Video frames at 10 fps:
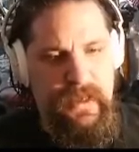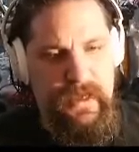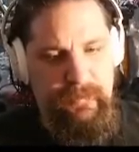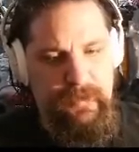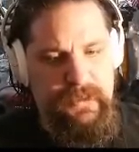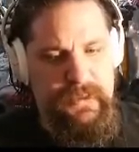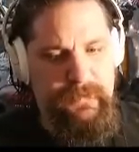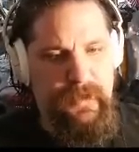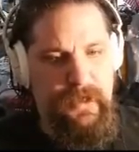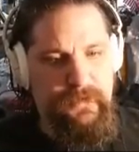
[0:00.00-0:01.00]
And I'm going to
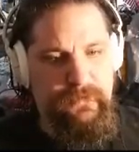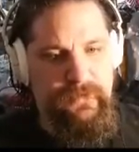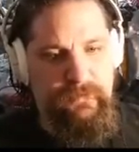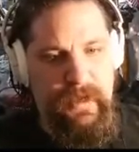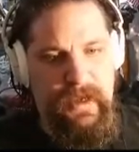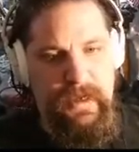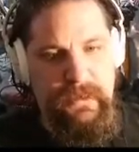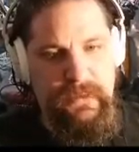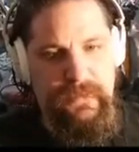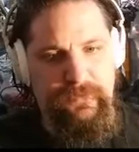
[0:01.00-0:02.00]
keep on using my
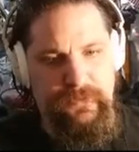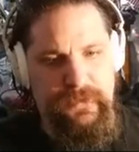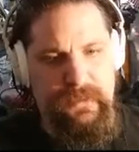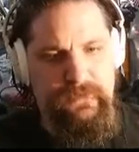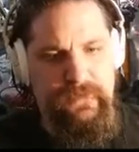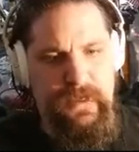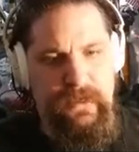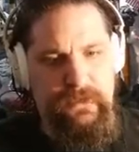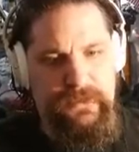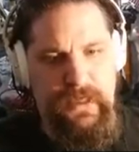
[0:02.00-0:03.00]
Evil Dead
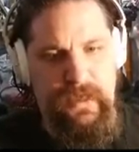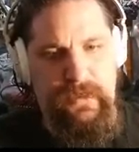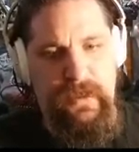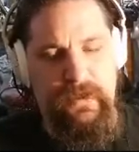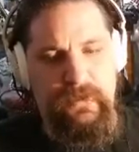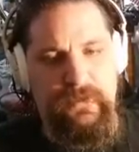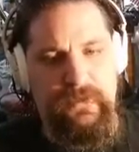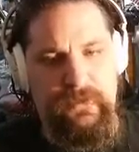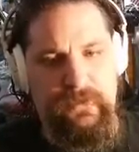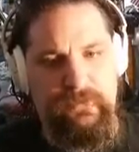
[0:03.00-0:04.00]
style shotgun
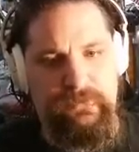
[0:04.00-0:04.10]
until